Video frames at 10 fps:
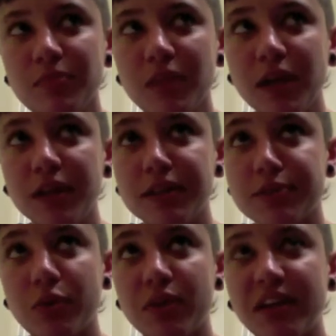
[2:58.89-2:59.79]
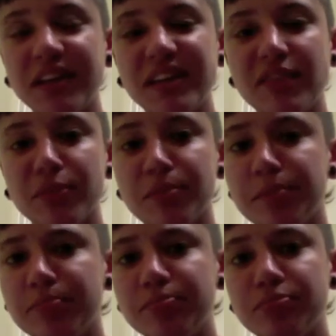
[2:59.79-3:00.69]
and it's one that can never be
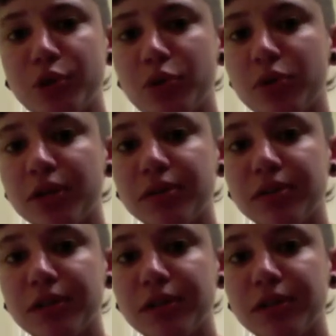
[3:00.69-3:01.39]
broken, you